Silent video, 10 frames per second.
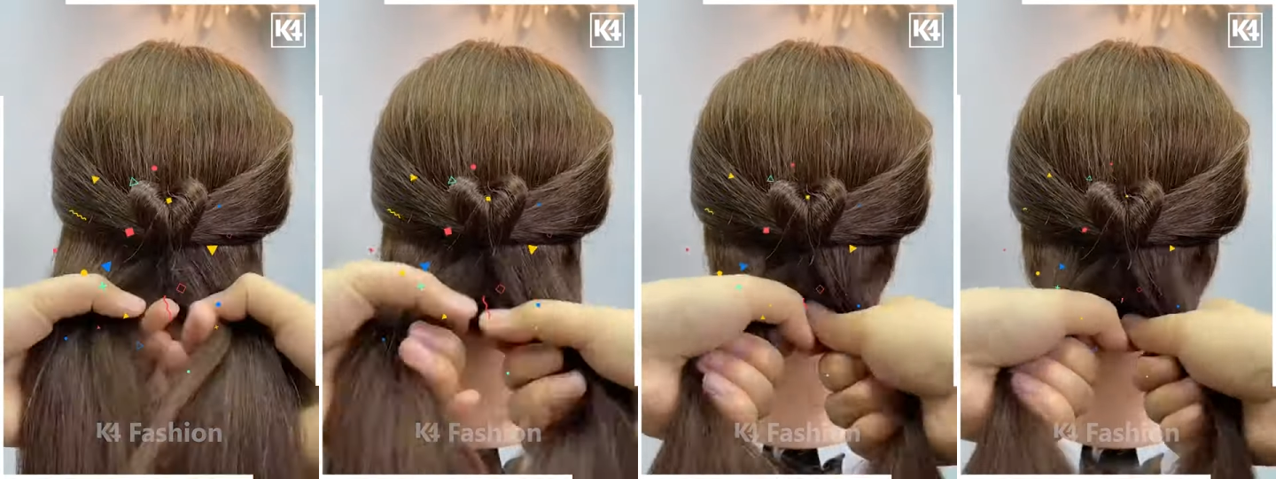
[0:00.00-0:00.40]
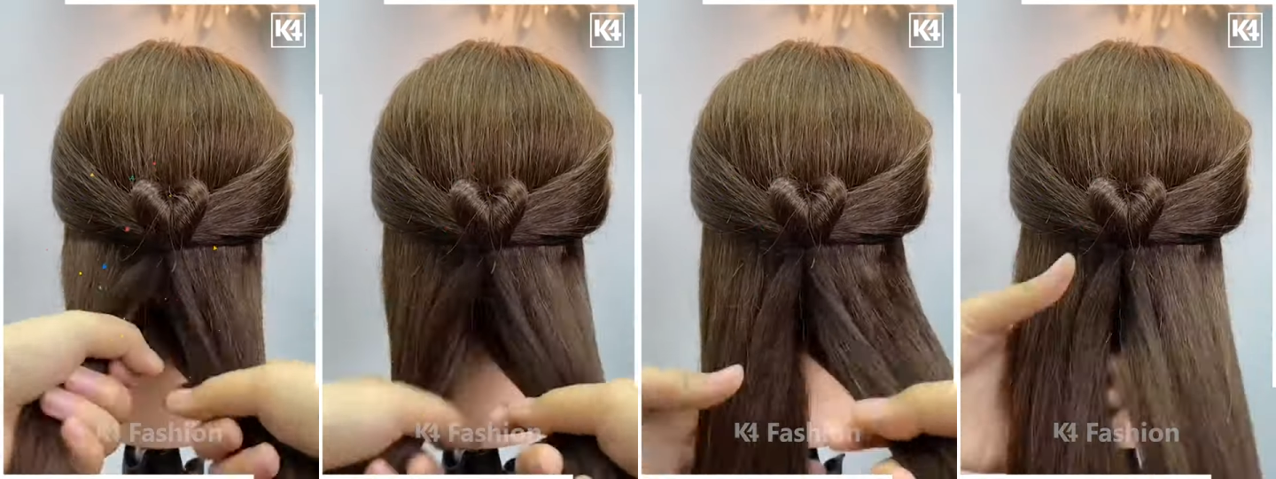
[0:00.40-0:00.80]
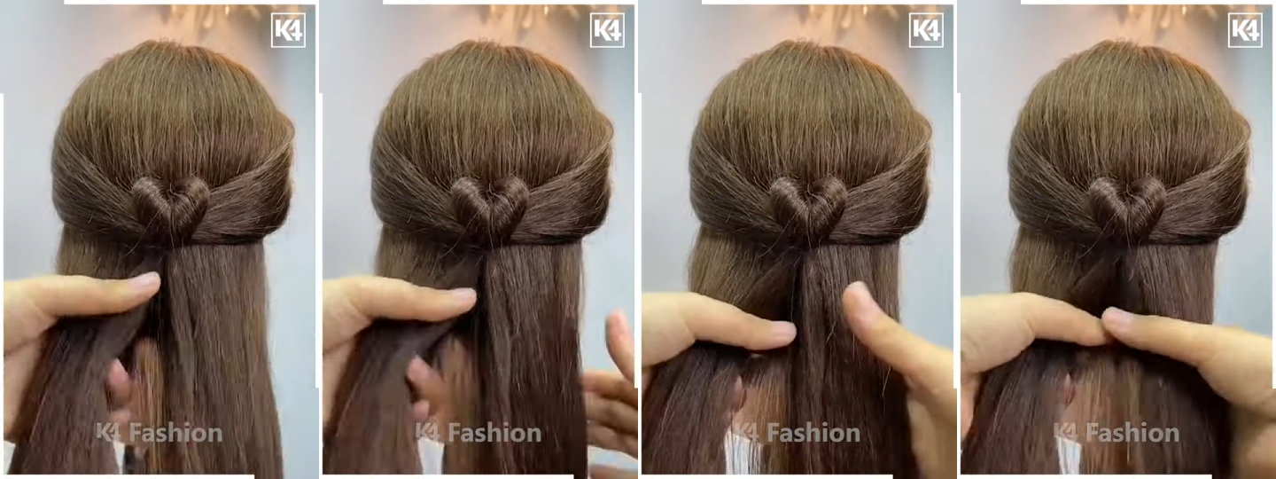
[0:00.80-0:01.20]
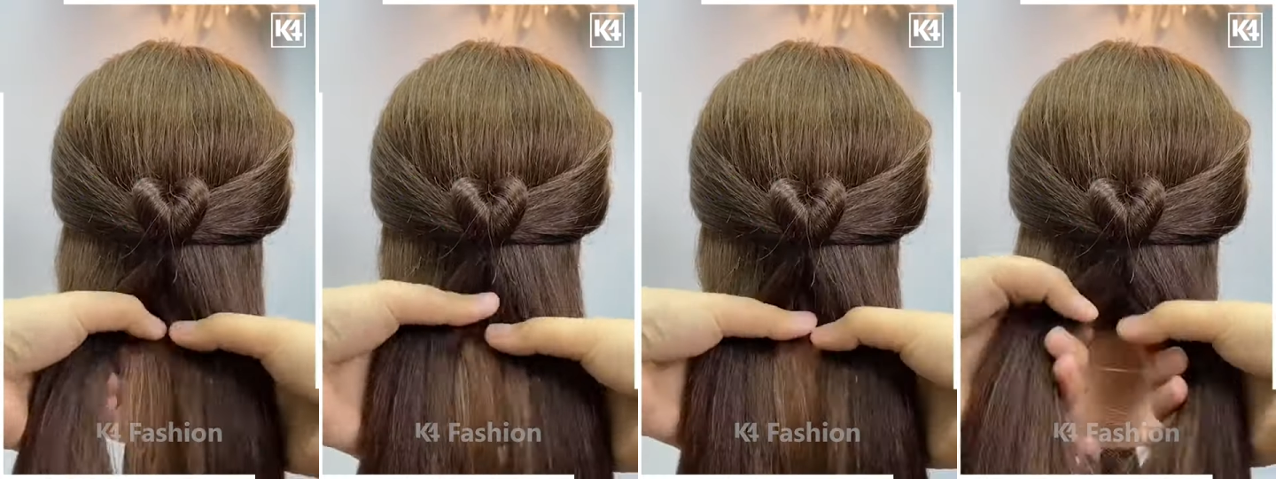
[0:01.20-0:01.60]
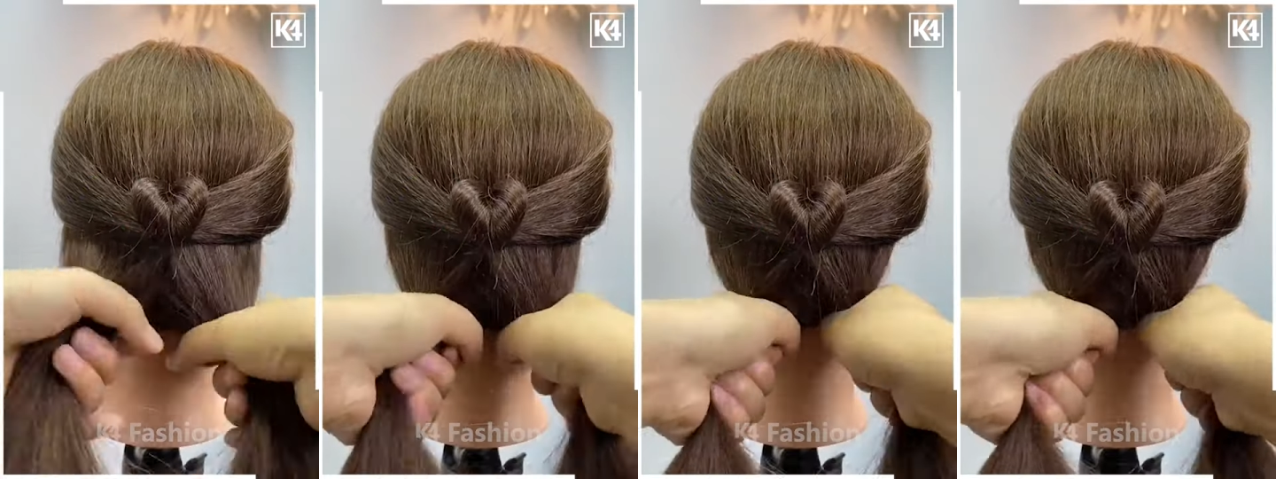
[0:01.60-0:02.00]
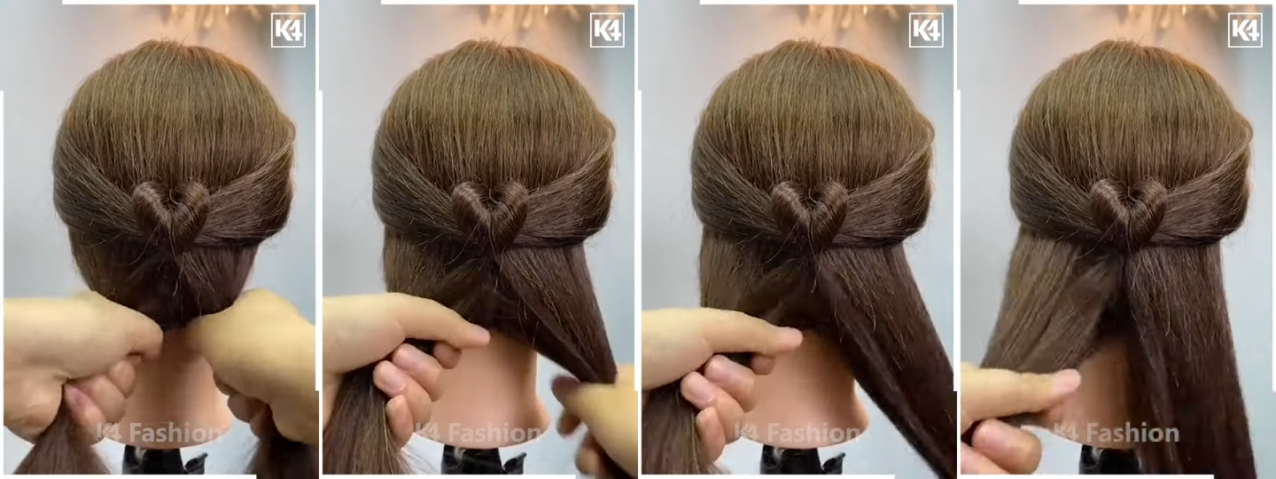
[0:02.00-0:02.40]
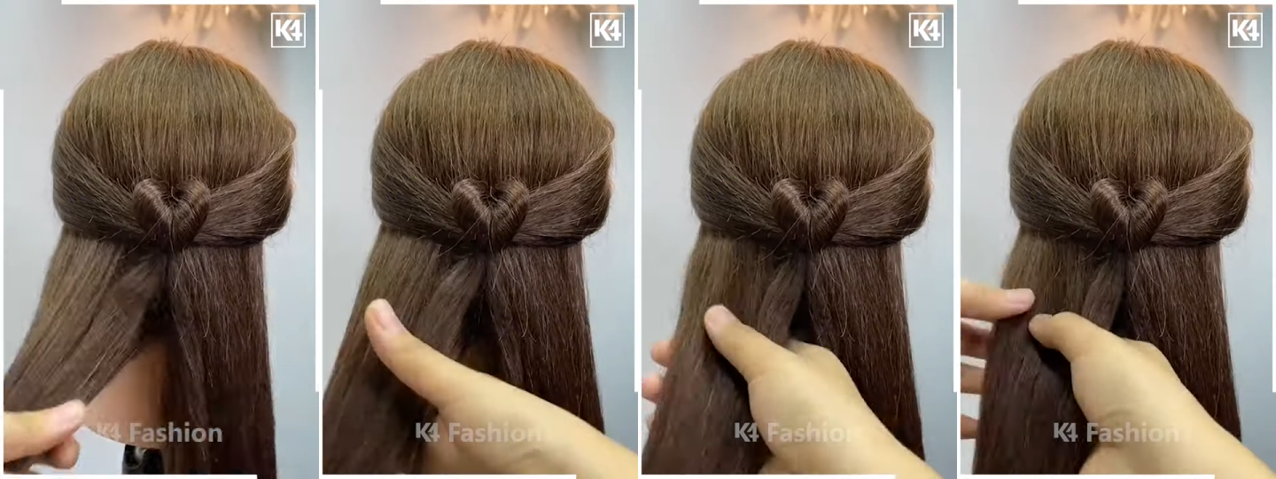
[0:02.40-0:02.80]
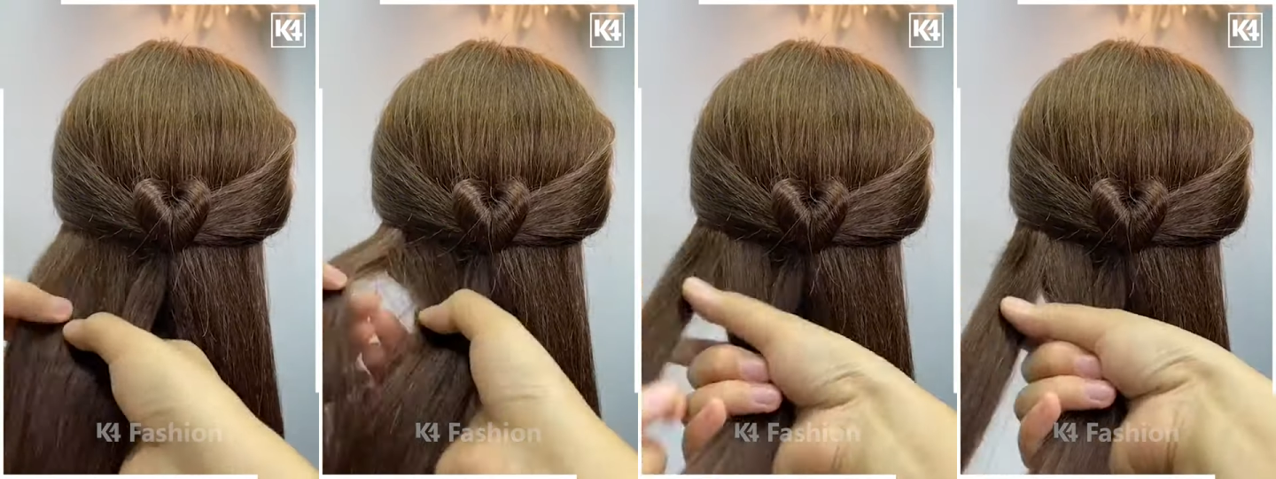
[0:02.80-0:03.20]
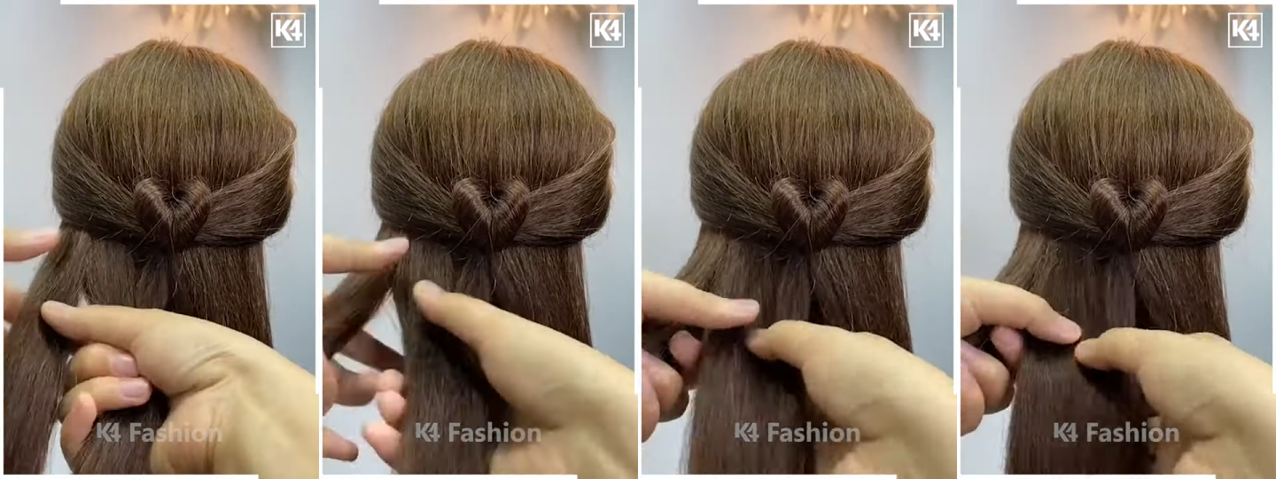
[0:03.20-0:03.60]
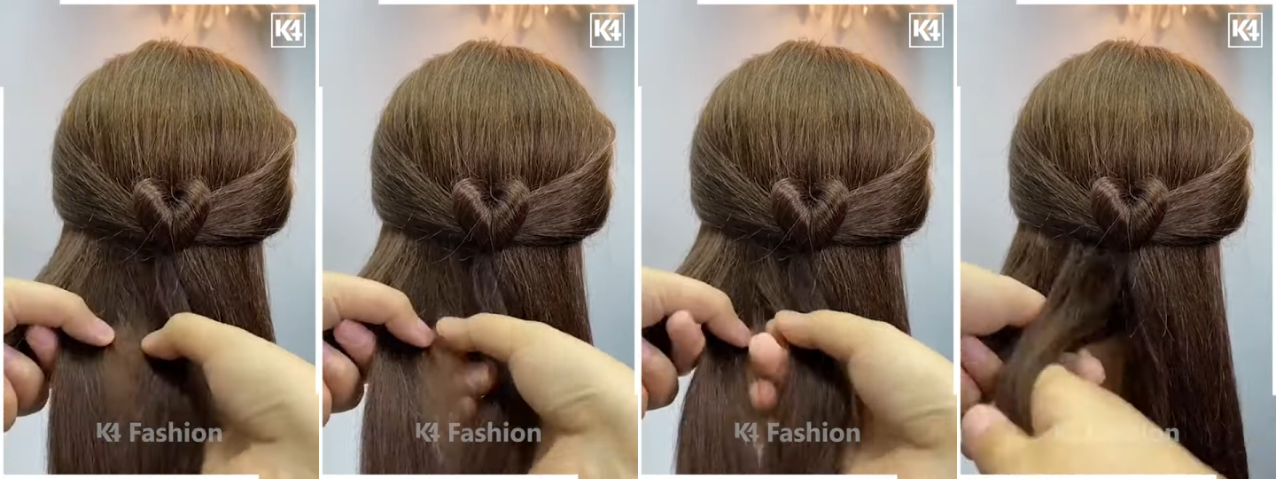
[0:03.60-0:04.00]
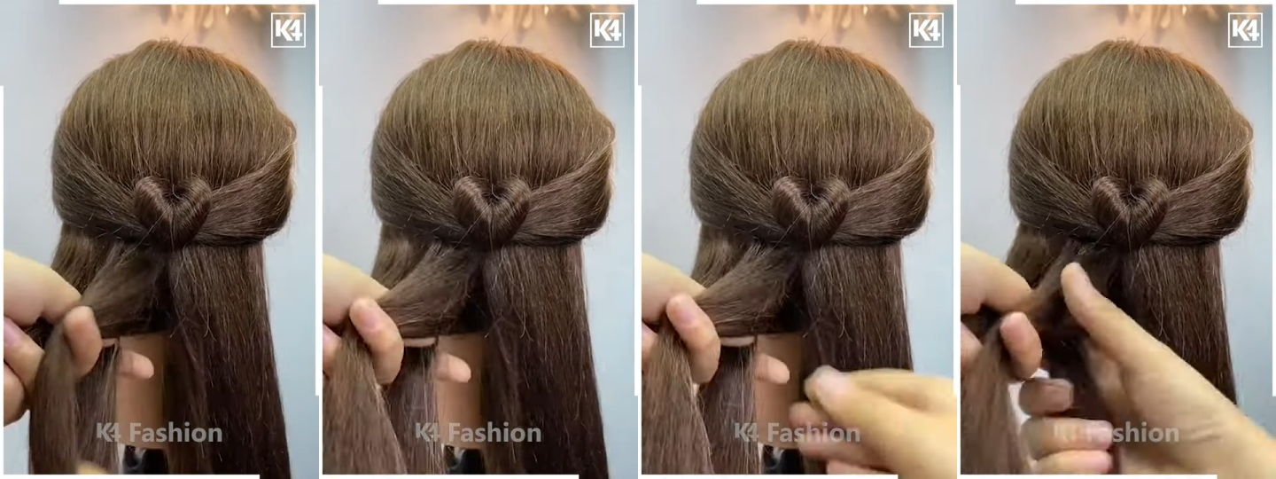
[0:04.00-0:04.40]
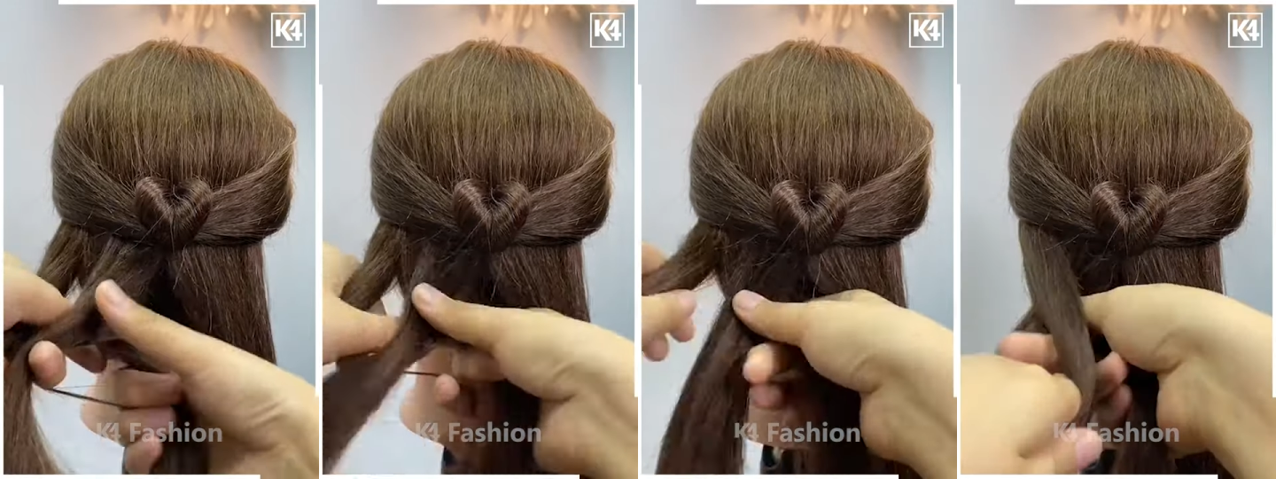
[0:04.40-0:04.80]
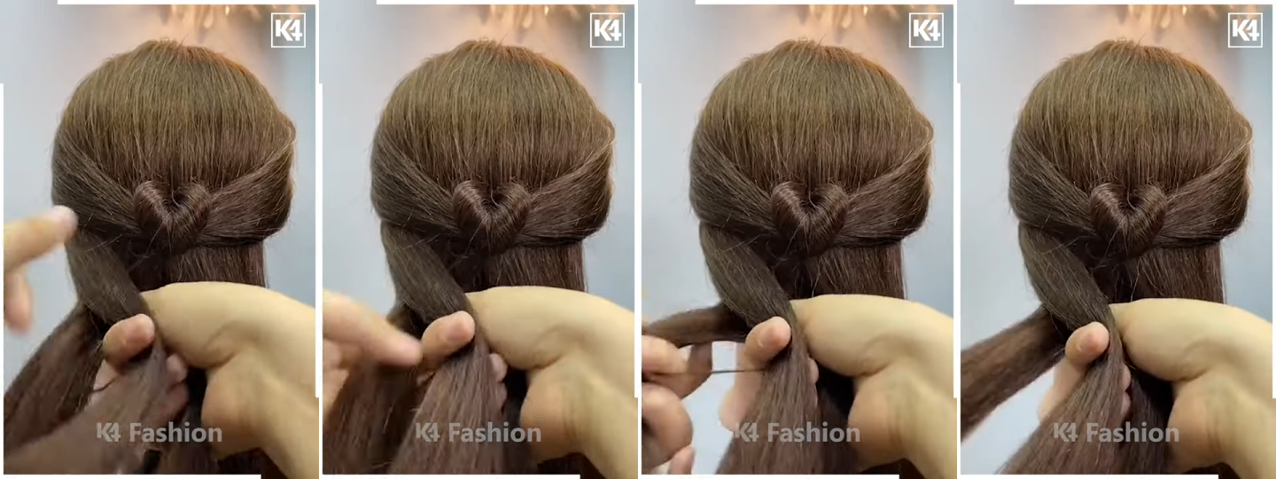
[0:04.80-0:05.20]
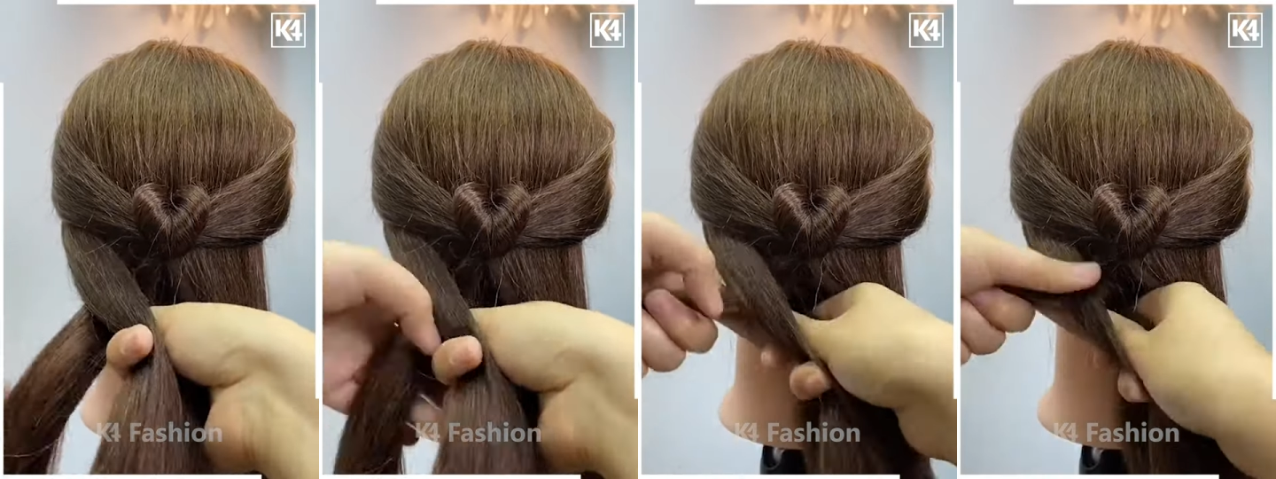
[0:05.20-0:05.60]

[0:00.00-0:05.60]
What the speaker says: (no speaker visible)